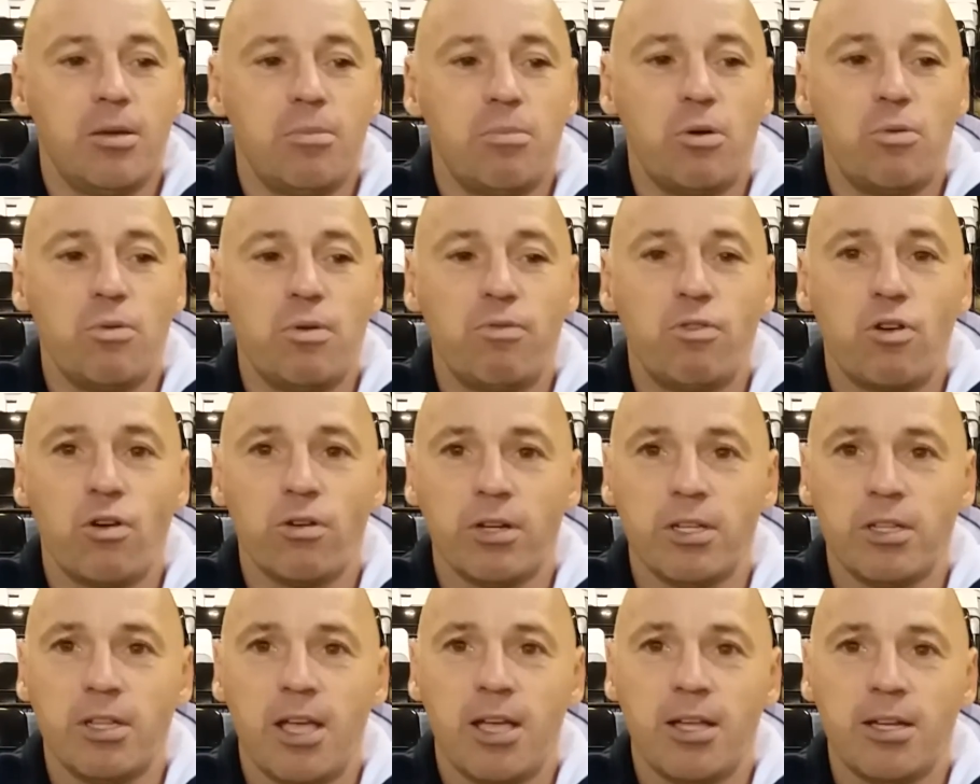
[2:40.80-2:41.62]
But we've
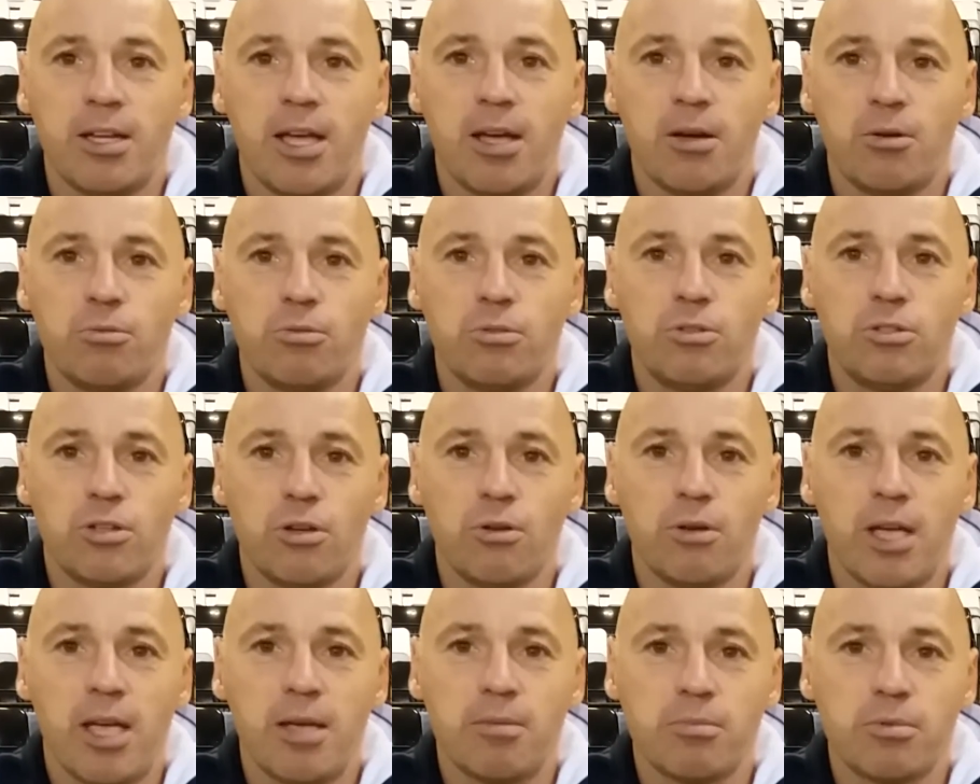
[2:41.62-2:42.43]
gone in there now,
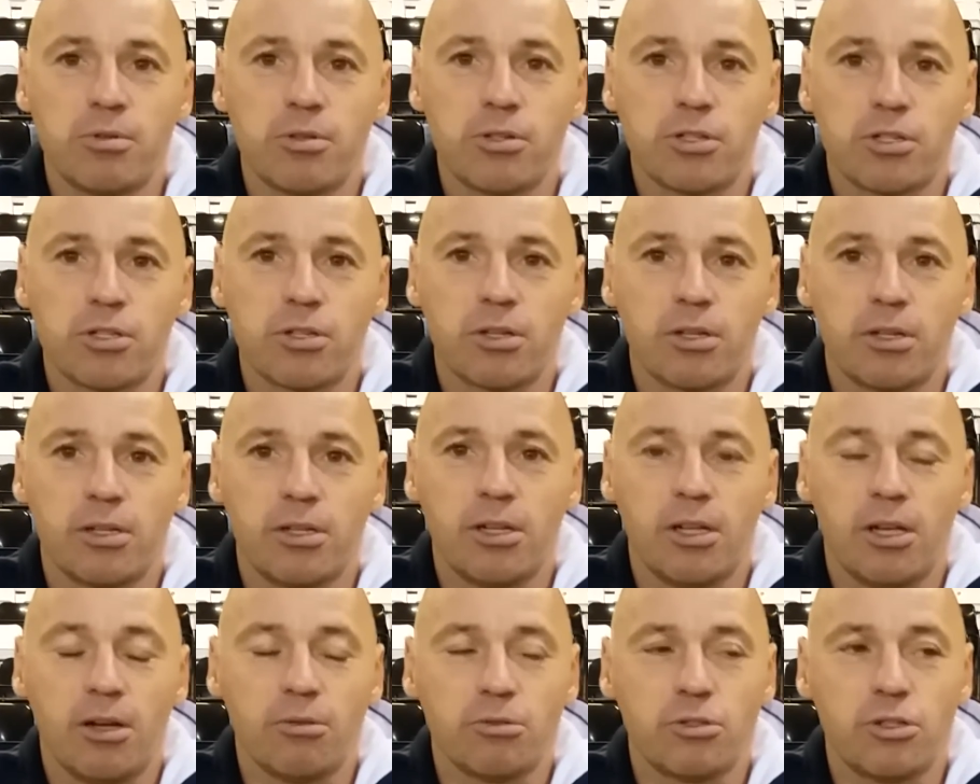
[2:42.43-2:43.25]
2 games,
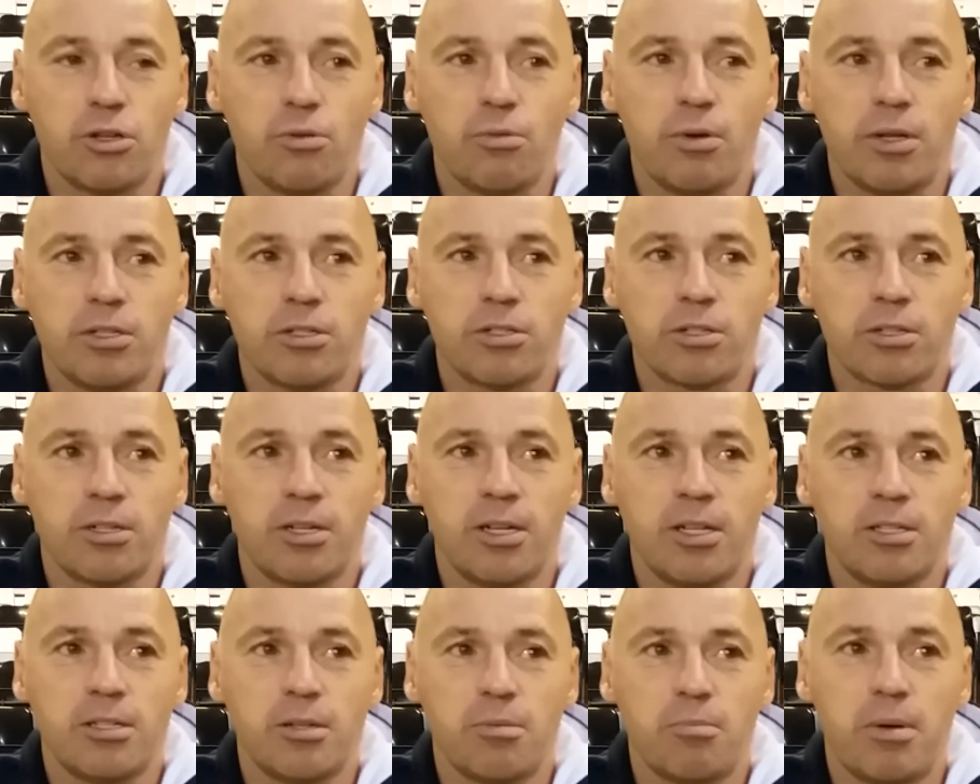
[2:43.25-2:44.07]
2 wins
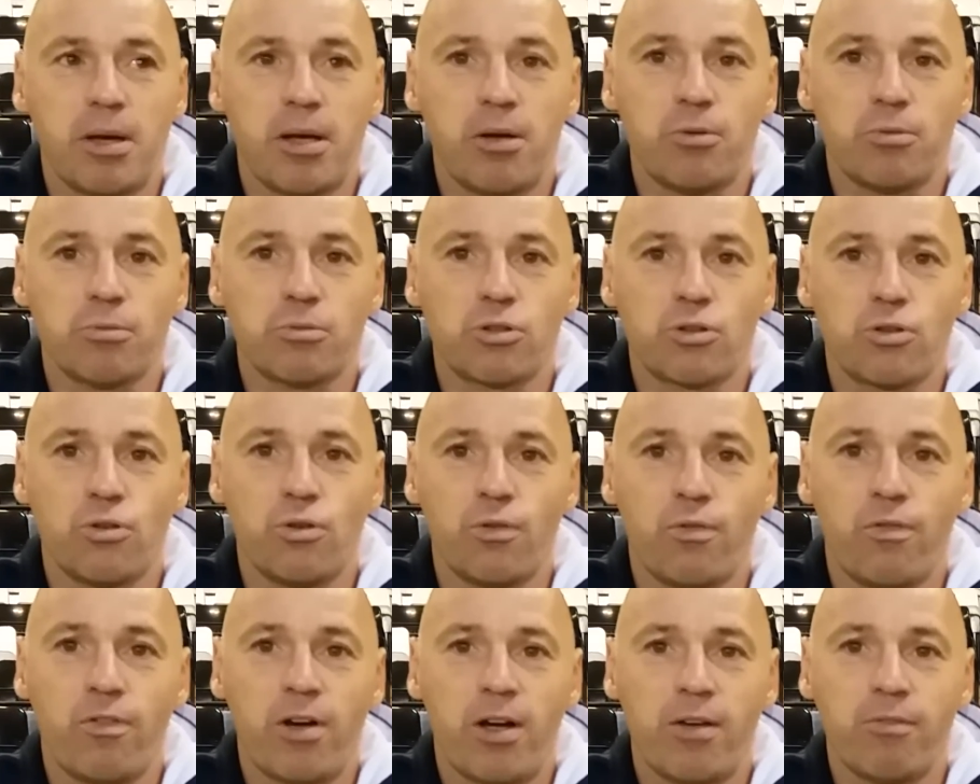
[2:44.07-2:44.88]
underneath the belt,
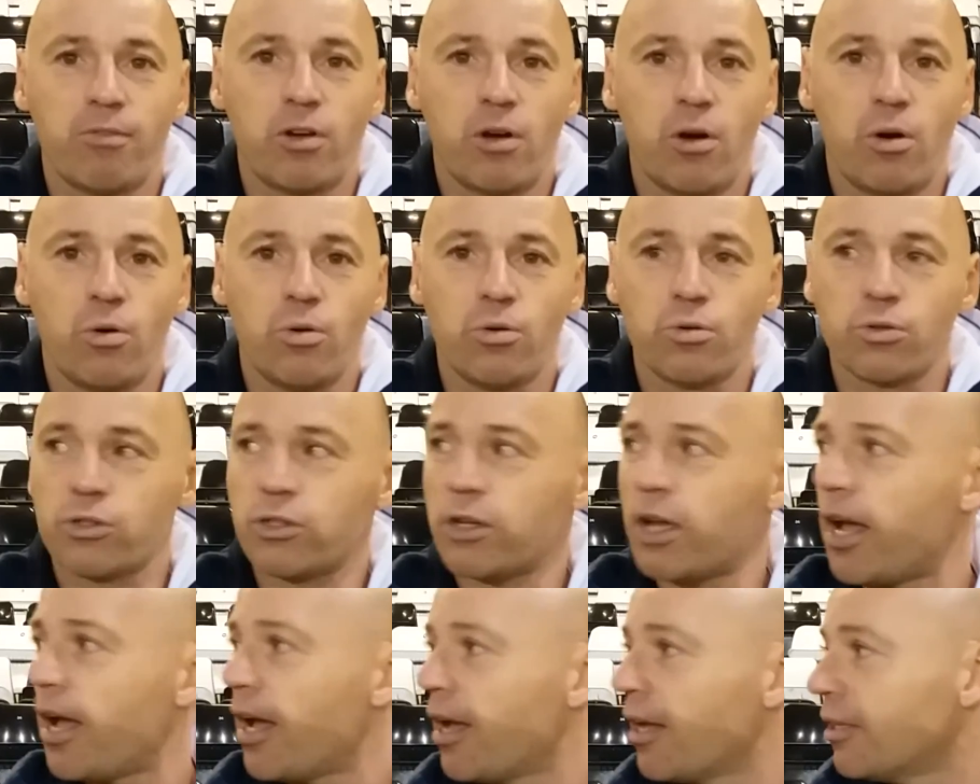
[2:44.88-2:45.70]
scored 5 goals,
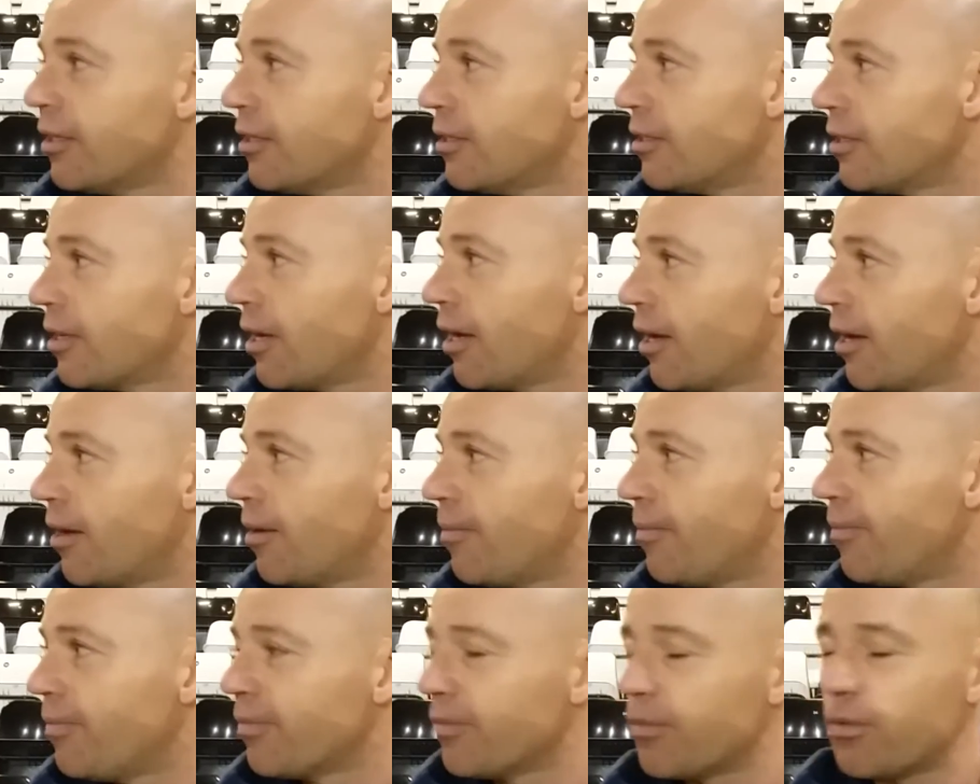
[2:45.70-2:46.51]
and
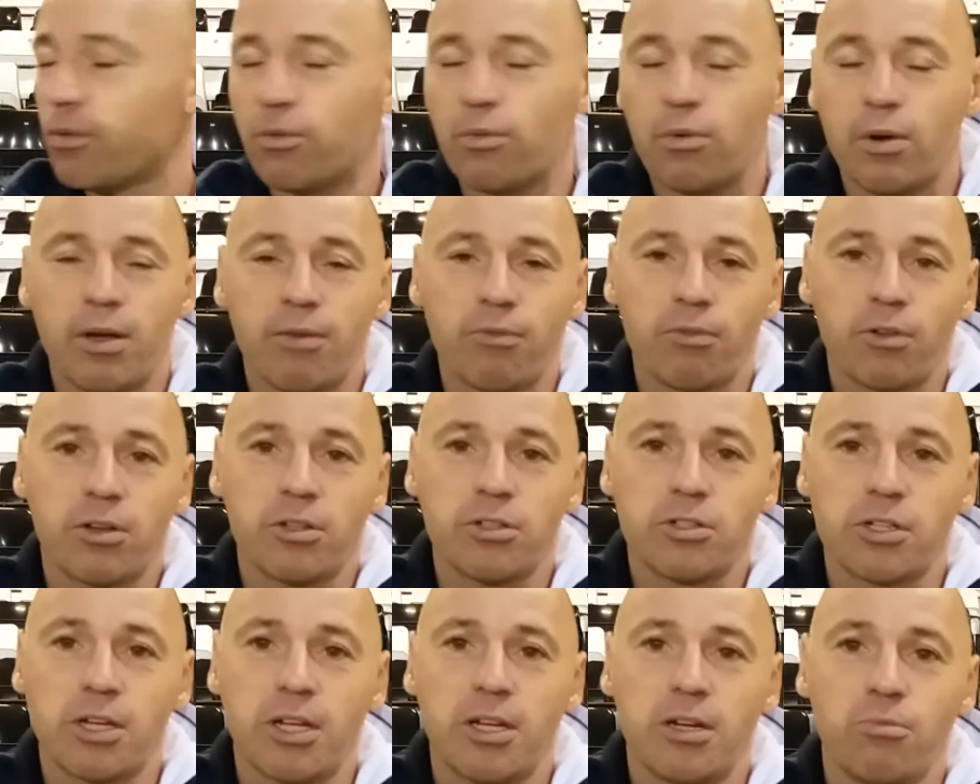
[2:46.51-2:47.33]
we haven't
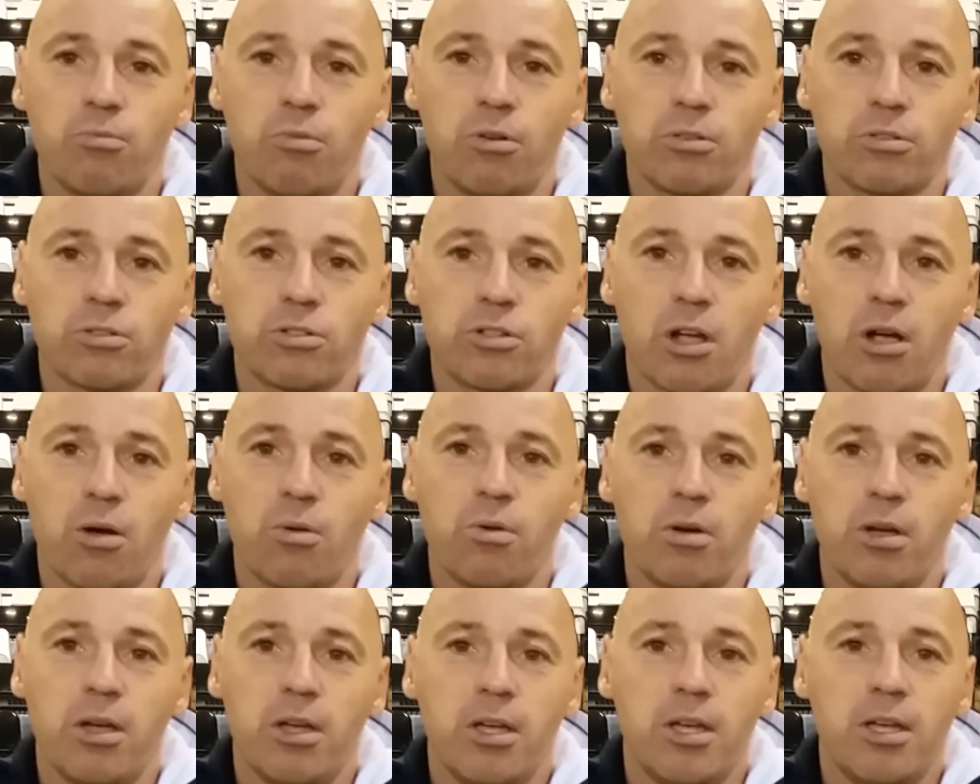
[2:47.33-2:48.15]
conceded 1. So
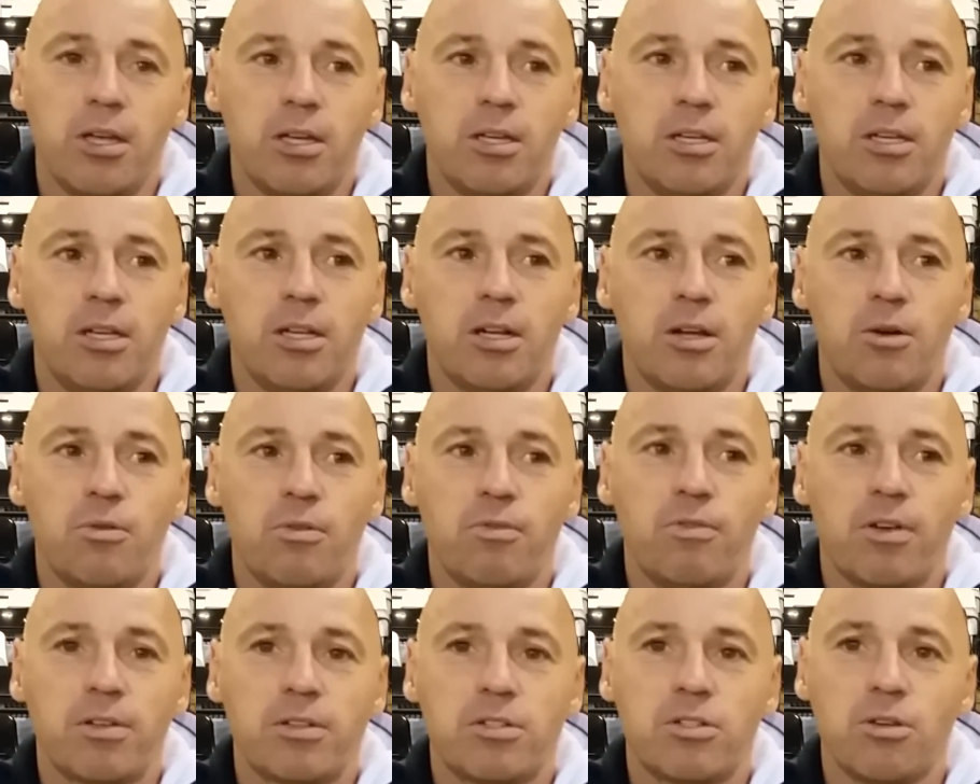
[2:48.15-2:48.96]

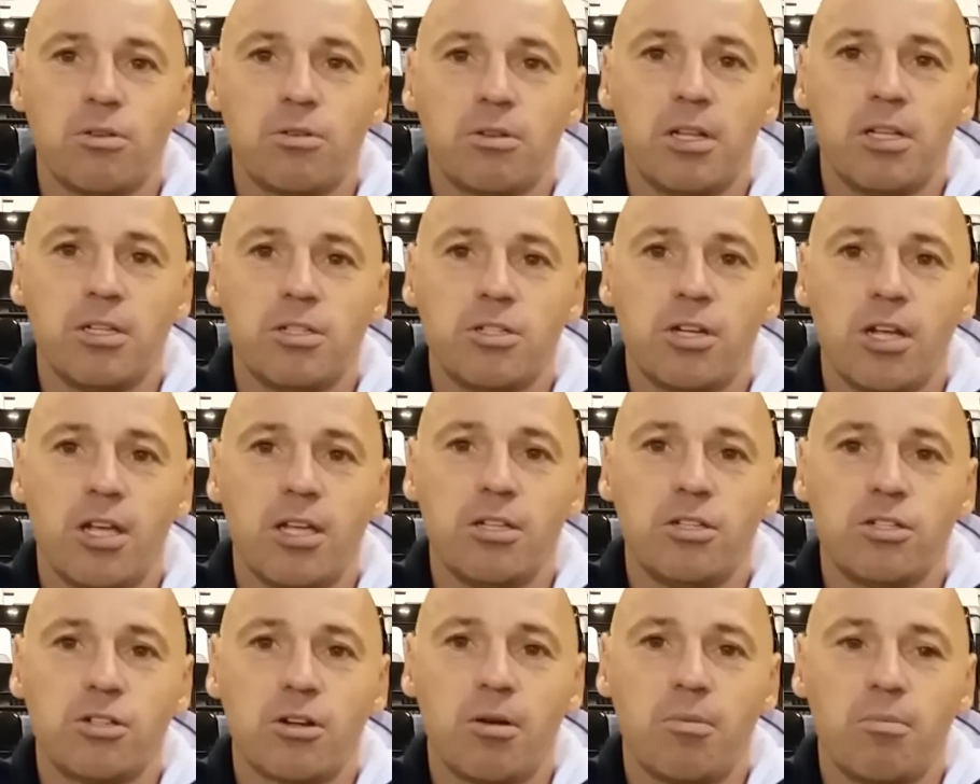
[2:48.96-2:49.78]
we've had 2 clean
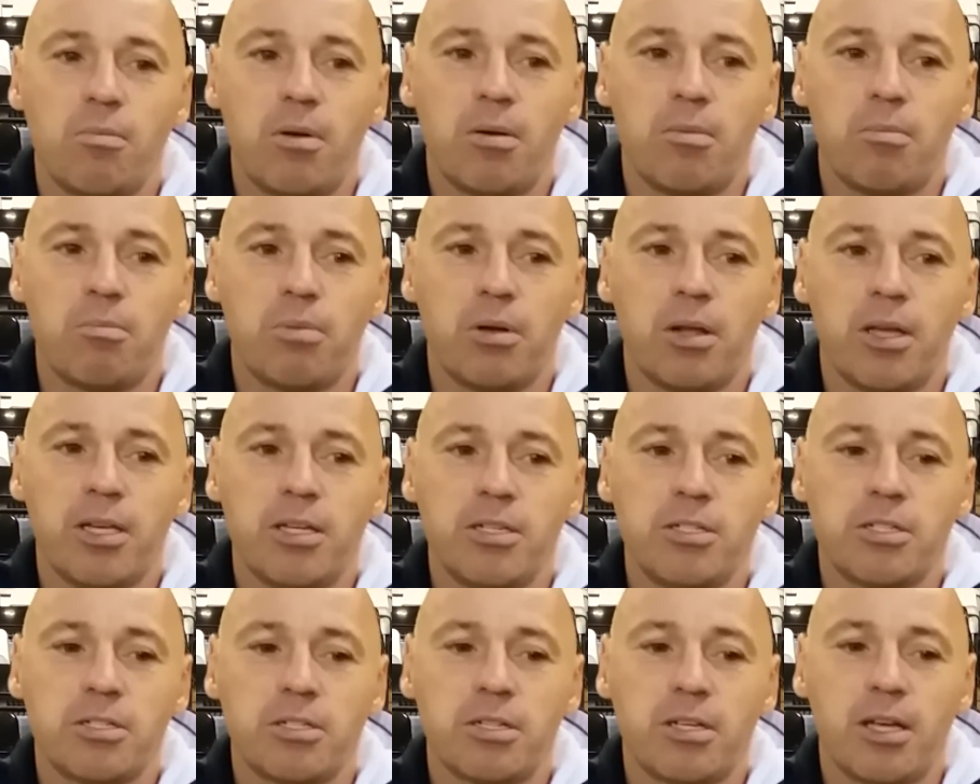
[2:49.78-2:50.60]
sheets, so I'm
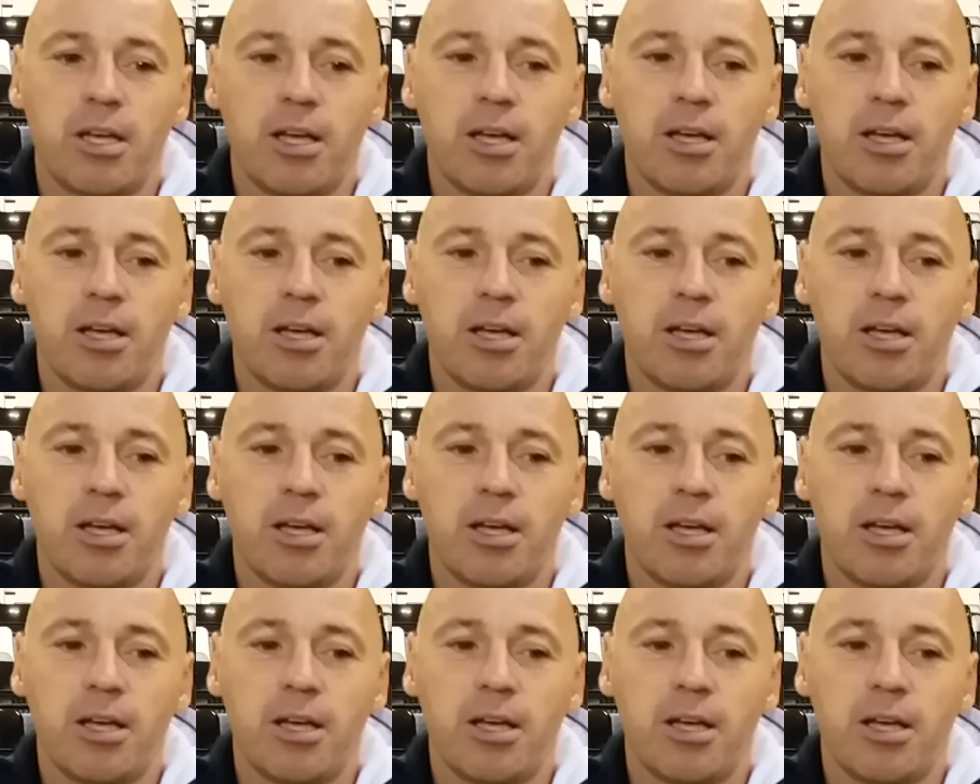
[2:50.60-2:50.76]
pleased.